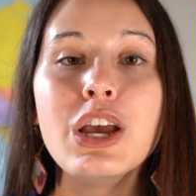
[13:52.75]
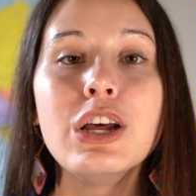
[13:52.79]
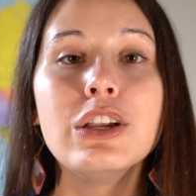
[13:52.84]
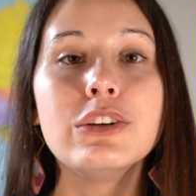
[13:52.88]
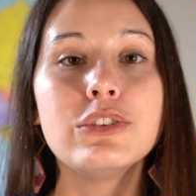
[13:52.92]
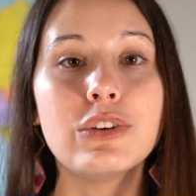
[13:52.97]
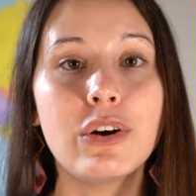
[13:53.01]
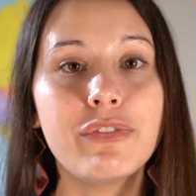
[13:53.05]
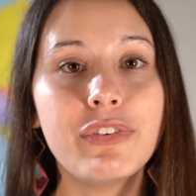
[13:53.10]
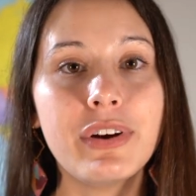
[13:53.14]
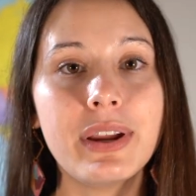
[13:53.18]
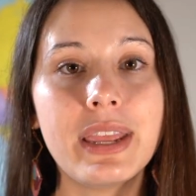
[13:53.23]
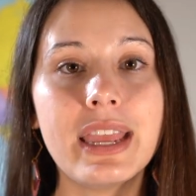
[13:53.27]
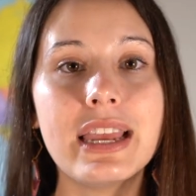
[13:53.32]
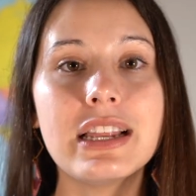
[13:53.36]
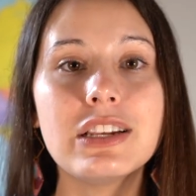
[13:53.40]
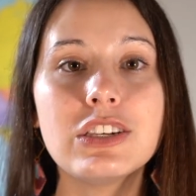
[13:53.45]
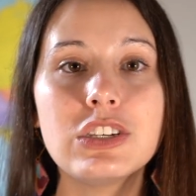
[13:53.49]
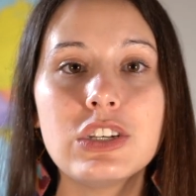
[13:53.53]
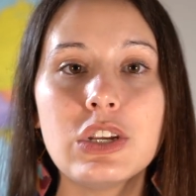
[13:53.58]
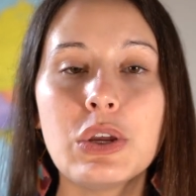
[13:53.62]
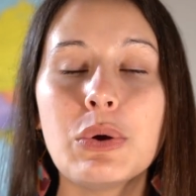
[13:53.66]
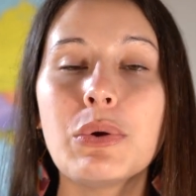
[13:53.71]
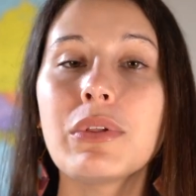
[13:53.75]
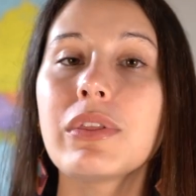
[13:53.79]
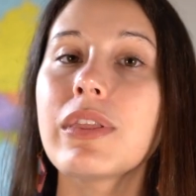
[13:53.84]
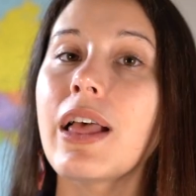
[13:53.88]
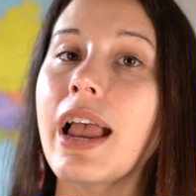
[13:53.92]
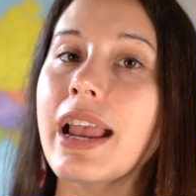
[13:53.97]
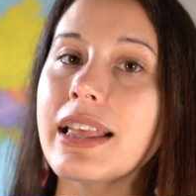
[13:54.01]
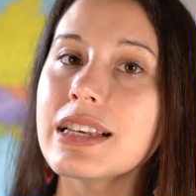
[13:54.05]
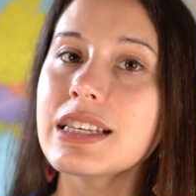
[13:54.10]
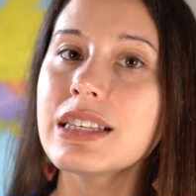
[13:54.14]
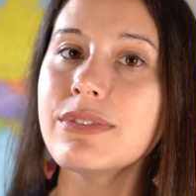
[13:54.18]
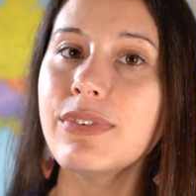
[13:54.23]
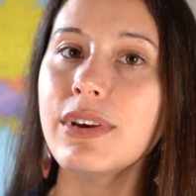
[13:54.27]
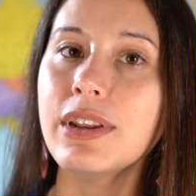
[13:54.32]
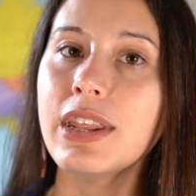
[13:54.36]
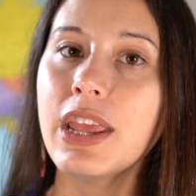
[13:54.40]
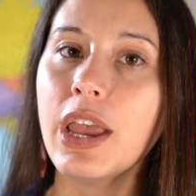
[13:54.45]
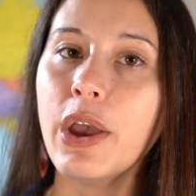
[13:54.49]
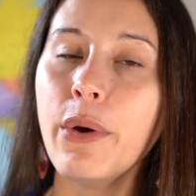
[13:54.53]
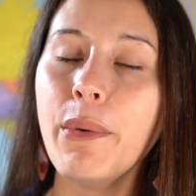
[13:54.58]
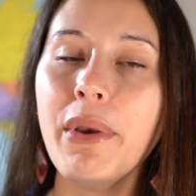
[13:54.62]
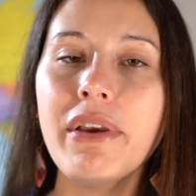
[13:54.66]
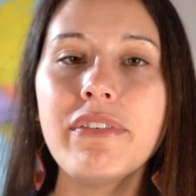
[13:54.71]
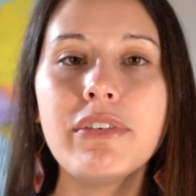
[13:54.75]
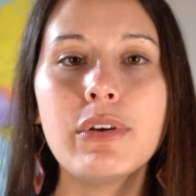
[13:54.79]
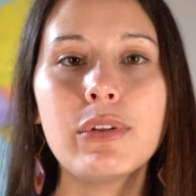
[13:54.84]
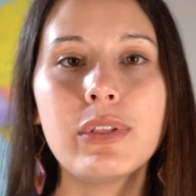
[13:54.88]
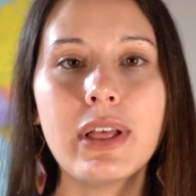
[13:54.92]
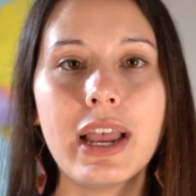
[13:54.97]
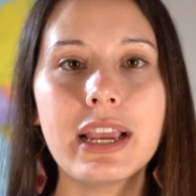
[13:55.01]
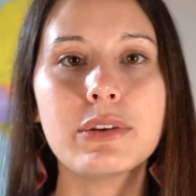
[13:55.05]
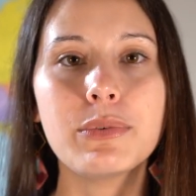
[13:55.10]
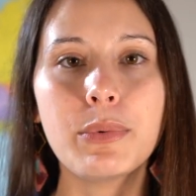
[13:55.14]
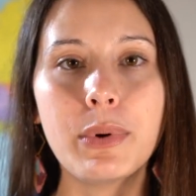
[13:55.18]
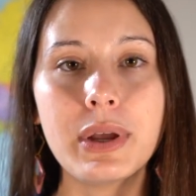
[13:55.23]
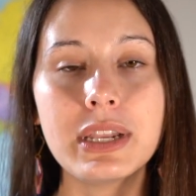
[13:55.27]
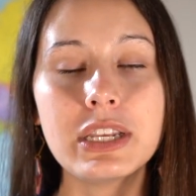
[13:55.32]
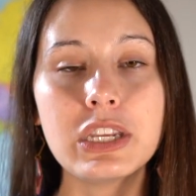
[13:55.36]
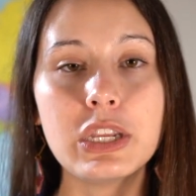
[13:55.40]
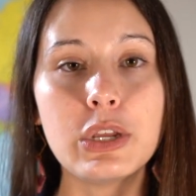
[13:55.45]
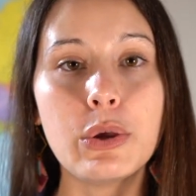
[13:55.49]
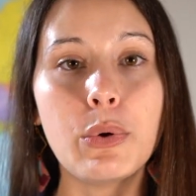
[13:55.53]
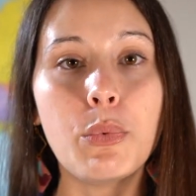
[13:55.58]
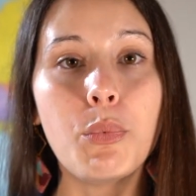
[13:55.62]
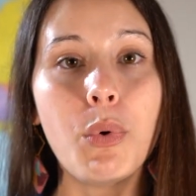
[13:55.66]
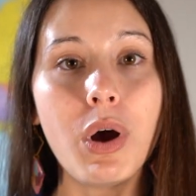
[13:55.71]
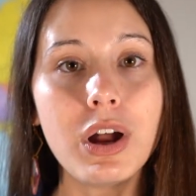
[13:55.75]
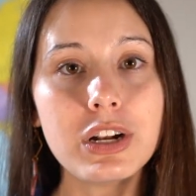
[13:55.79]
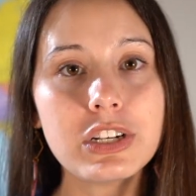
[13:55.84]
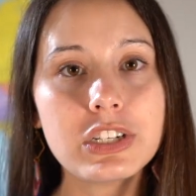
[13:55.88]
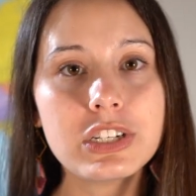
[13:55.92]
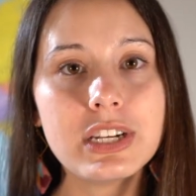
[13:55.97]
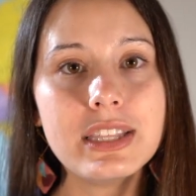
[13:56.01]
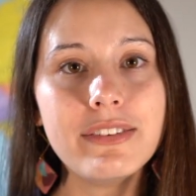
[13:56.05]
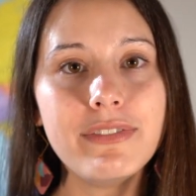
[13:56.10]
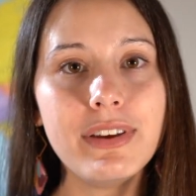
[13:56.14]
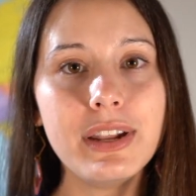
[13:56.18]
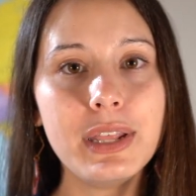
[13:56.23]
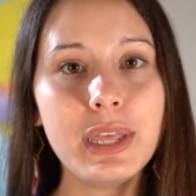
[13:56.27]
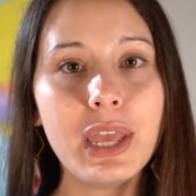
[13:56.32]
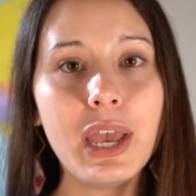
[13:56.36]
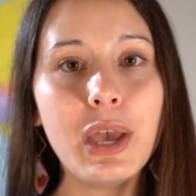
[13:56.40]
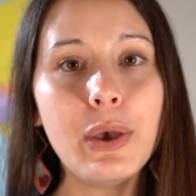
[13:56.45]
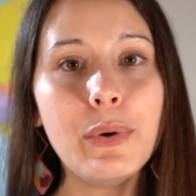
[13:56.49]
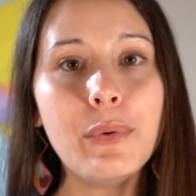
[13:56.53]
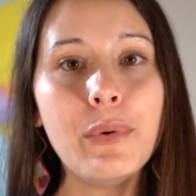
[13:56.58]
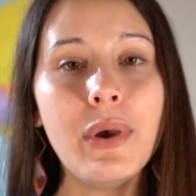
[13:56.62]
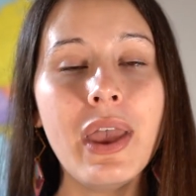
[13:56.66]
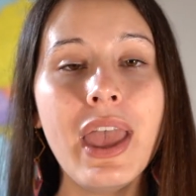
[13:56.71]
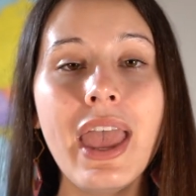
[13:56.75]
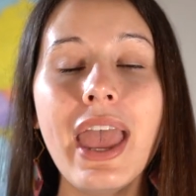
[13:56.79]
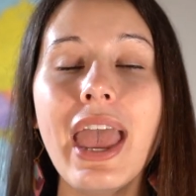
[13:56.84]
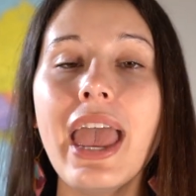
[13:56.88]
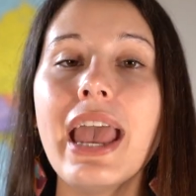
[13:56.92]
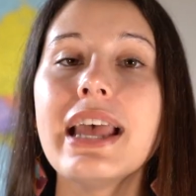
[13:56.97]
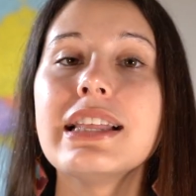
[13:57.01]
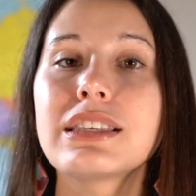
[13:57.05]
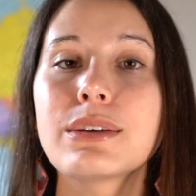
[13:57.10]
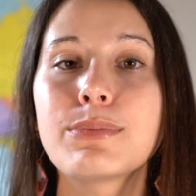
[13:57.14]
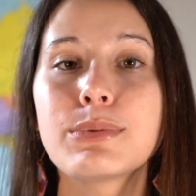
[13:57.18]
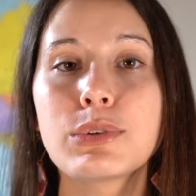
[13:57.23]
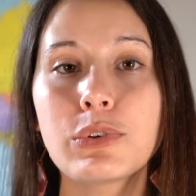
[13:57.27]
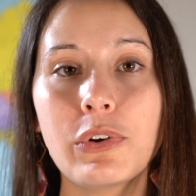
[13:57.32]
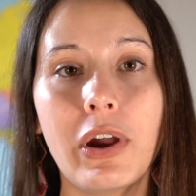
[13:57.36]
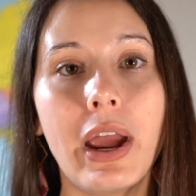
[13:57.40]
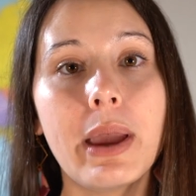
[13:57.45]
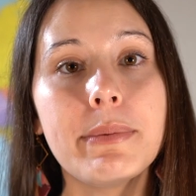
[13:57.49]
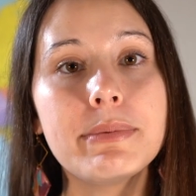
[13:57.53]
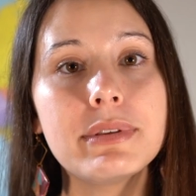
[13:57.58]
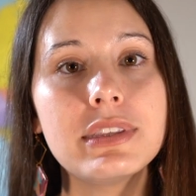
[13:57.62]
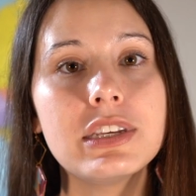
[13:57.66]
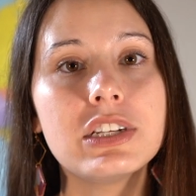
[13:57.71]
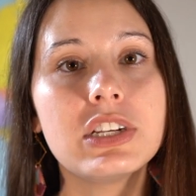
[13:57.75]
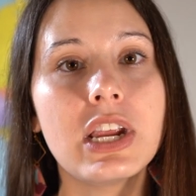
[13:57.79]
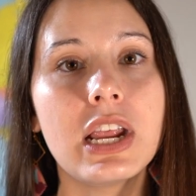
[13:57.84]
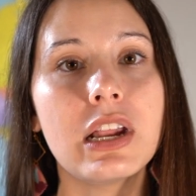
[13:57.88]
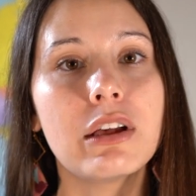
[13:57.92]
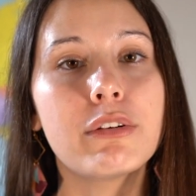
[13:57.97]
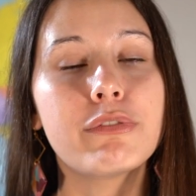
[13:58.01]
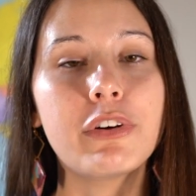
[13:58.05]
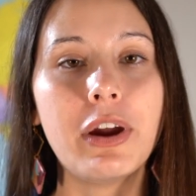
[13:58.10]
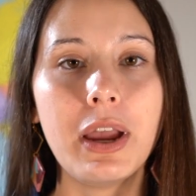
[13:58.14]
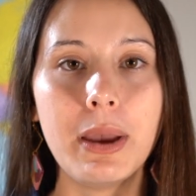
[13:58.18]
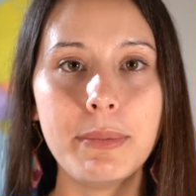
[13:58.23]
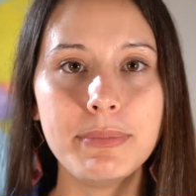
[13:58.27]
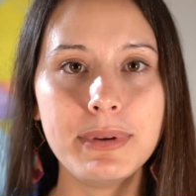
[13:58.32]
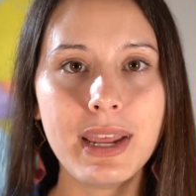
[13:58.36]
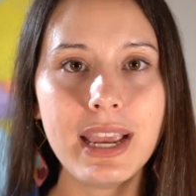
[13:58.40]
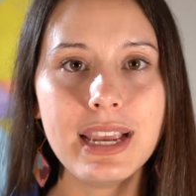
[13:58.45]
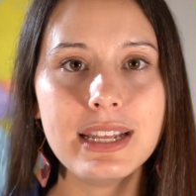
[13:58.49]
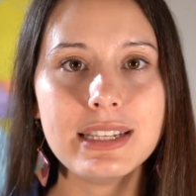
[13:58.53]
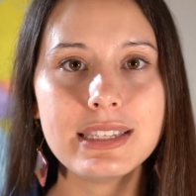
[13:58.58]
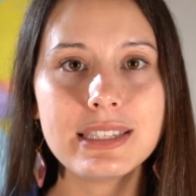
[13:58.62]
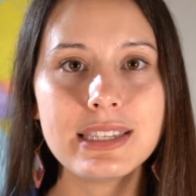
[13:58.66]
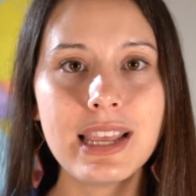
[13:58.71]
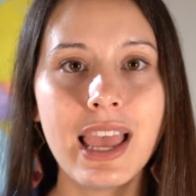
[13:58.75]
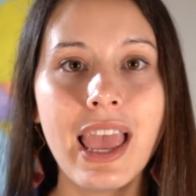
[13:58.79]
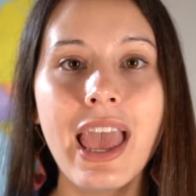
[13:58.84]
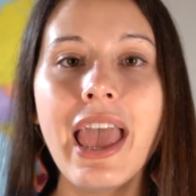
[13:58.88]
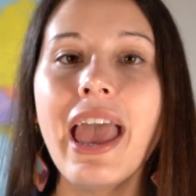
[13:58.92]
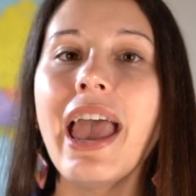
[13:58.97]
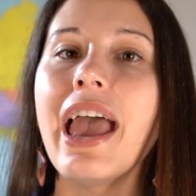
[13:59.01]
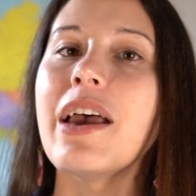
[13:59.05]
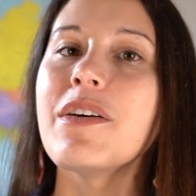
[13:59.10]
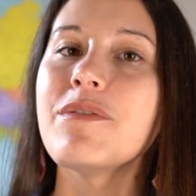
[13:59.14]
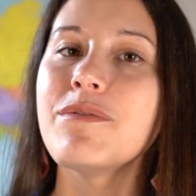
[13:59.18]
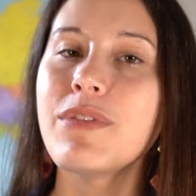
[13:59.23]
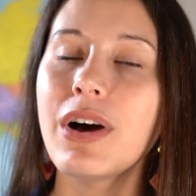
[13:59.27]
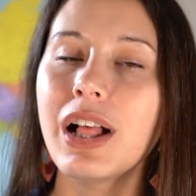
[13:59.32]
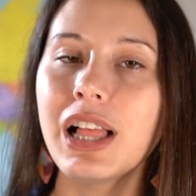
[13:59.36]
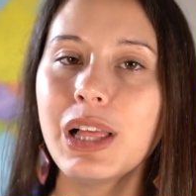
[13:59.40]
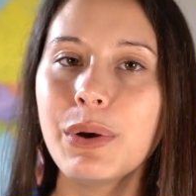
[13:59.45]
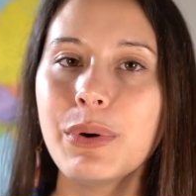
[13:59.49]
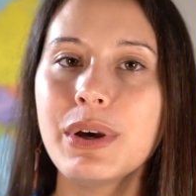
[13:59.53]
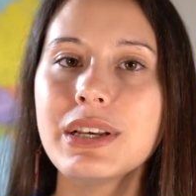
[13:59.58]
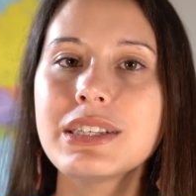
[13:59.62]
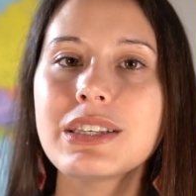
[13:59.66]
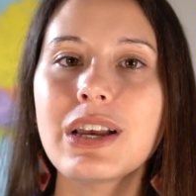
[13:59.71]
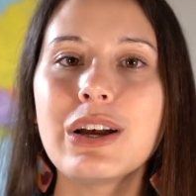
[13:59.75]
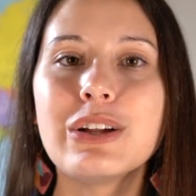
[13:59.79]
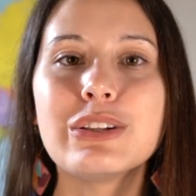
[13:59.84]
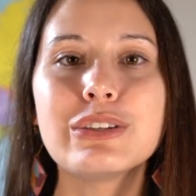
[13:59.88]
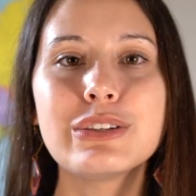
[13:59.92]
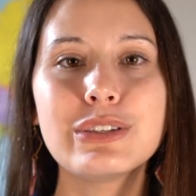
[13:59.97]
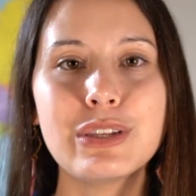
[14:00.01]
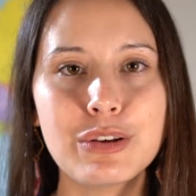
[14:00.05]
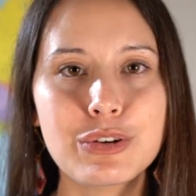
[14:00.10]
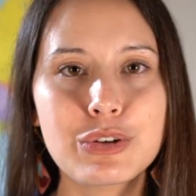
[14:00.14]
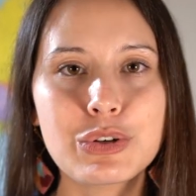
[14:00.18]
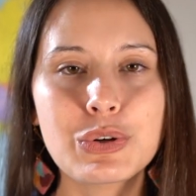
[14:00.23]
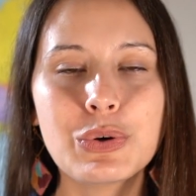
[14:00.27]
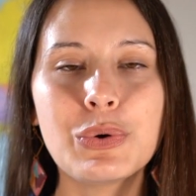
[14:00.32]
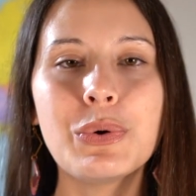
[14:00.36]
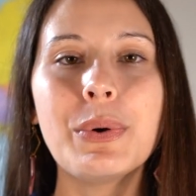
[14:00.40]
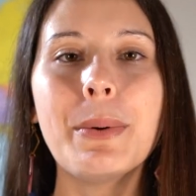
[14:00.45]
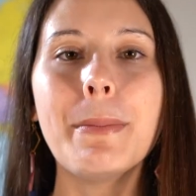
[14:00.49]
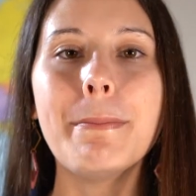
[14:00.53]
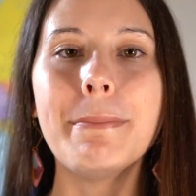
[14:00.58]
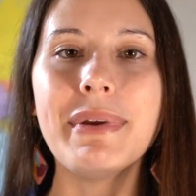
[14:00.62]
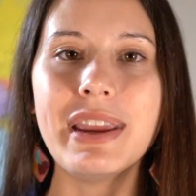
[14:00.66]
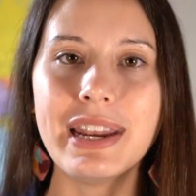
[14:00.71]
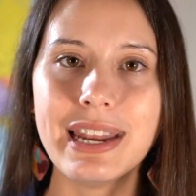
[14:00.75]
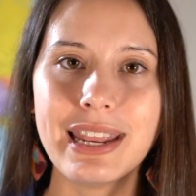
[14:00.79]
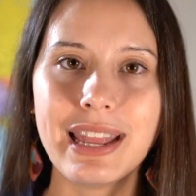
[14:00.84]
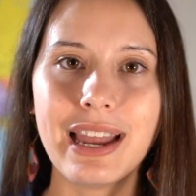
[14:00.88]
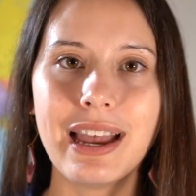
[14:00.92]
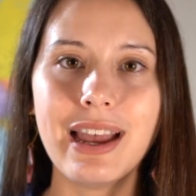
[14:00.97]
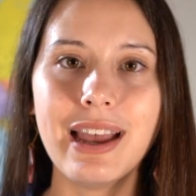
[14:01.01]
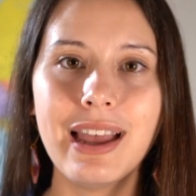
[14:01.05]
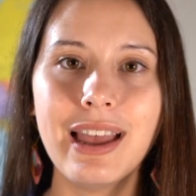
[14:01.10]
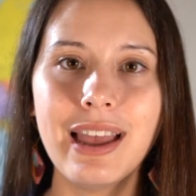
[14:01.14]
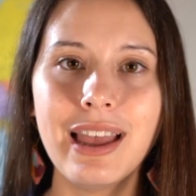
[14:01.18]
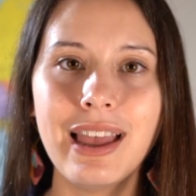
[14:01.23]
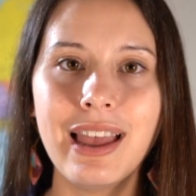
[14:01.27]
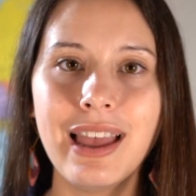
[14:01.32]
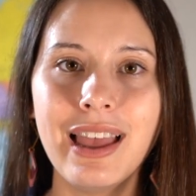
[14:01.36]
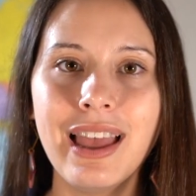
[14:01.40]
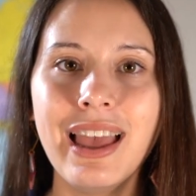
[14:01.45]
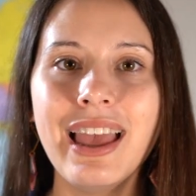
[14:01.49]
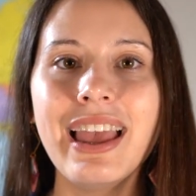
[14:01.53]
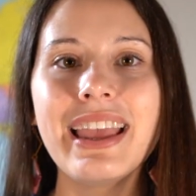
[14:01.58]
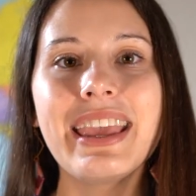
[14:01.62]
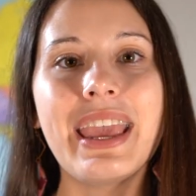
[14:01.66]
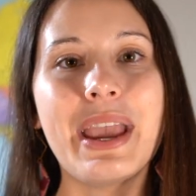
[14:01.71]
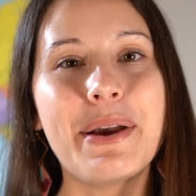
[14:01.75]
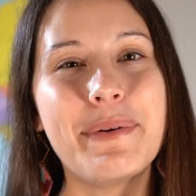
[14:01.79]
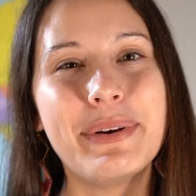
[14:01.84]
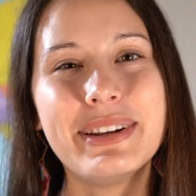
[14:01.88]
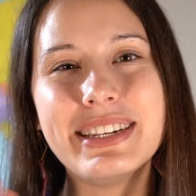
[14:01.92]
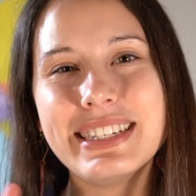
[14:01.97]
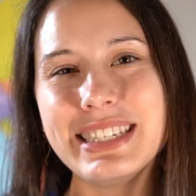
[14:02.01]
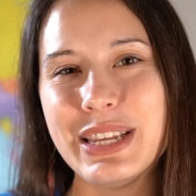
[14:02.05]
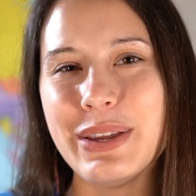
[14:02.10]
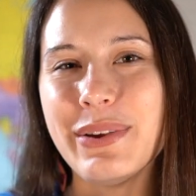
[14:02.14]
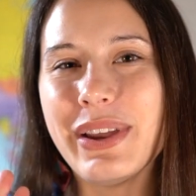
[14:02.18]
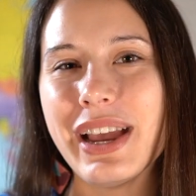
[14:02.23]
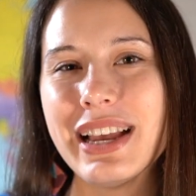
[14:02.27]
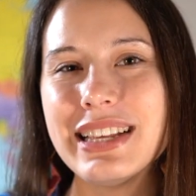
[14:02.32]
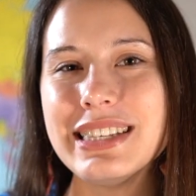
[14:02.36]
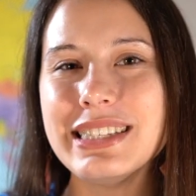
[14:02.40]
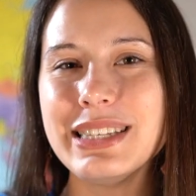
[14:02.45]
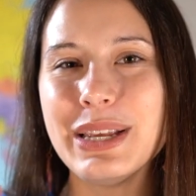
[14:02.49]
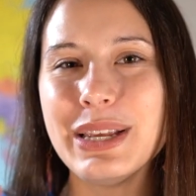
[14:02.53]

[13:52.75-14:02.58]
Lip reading: Don't forget to like this video if you liked what you watched in the video, and subscribe to the channel for updates, and follow us on social media. Can't wait to see you guys